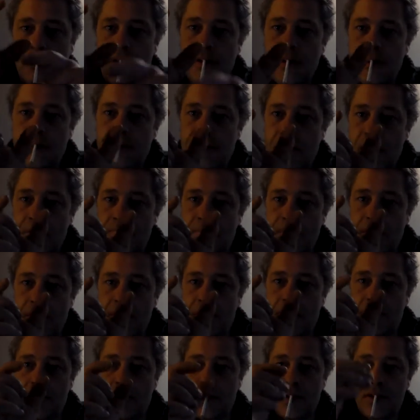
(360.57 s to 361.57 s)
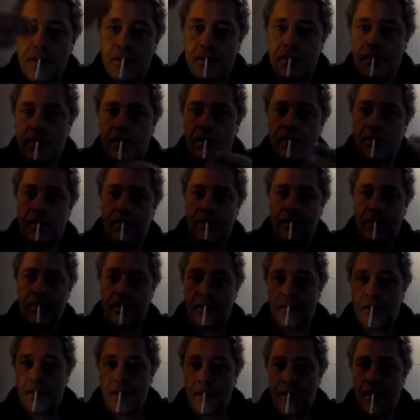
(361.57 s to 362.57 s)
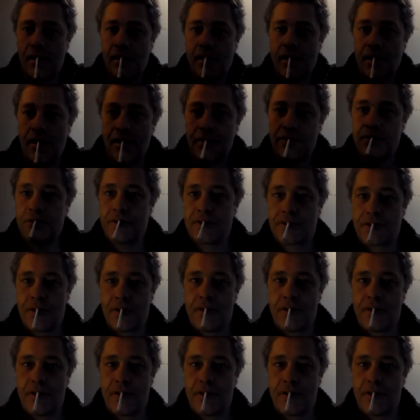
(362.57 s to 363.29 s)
you know, that big to I can't do the